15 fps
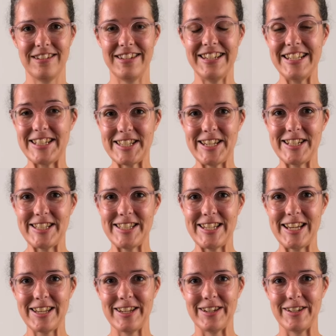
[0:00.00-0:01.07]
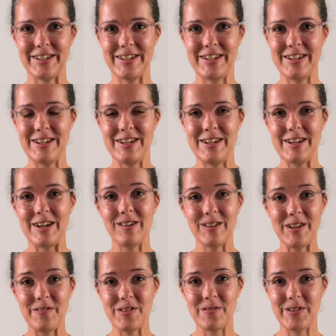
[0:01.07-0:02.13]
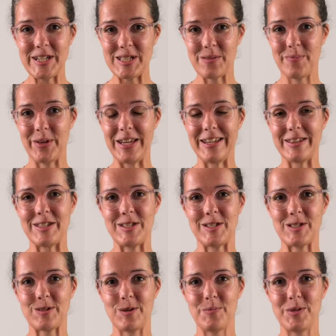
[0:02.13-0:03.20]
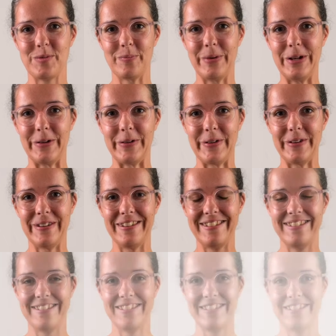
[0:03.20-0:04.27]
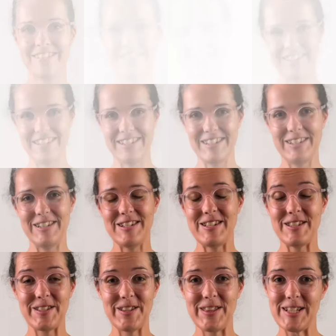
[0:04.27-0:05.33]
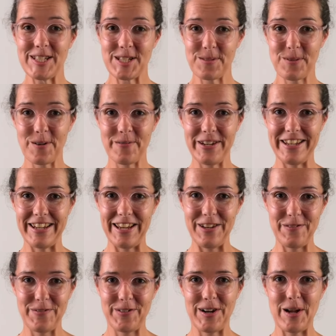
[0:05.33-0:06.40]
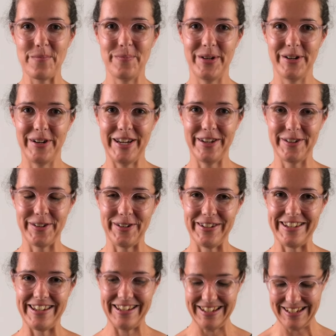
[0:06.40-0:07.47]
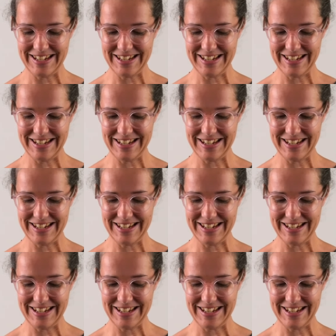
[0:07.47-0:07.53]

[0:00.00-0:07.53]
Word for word: Let's get started. I'll leave the recipe in the description below. So this is what we need for our berry coulis.